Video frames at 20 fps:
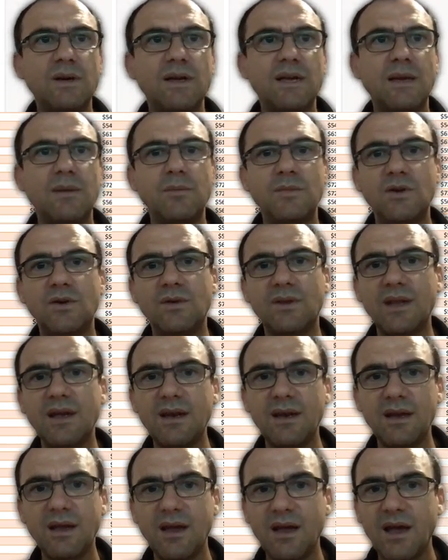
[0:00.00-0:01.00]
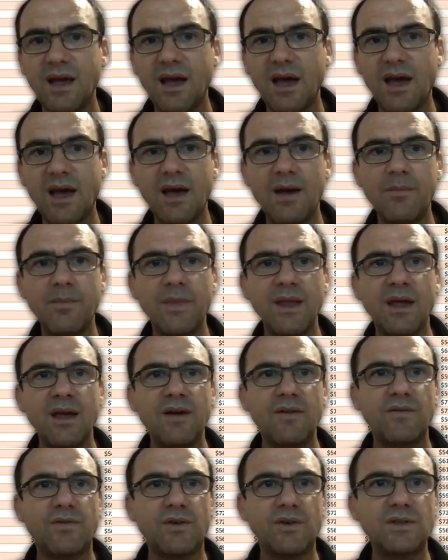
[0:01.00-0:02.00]
keep doing that.
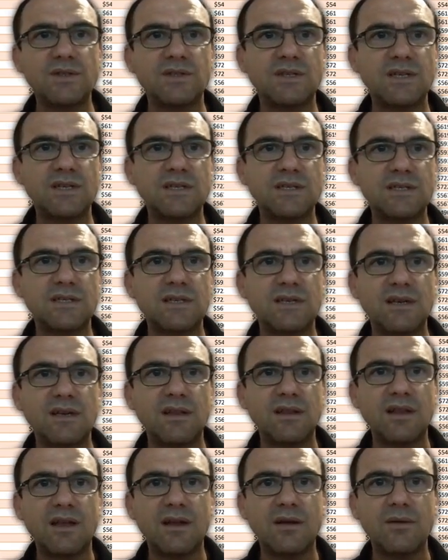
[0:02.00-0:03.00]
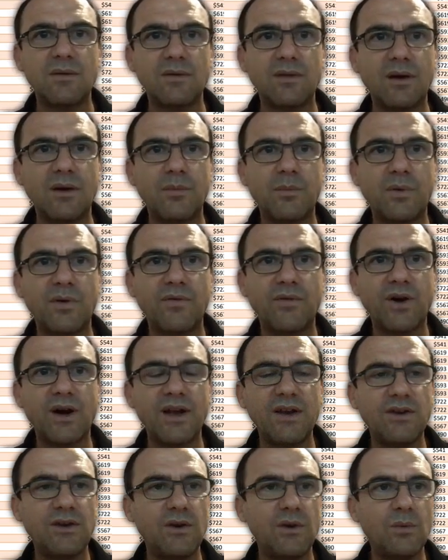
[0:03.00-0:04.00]
For instance, that they'll
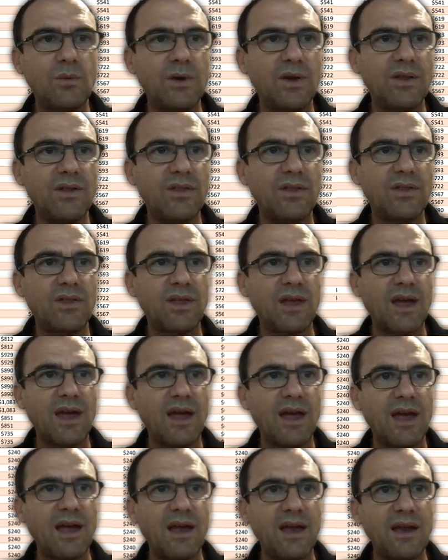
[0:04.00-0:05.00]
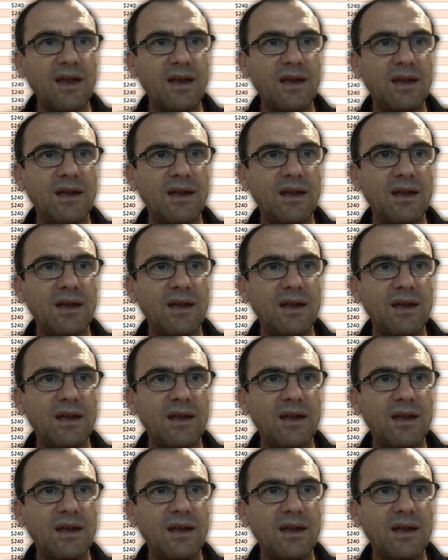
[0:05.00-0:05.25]
provide you with a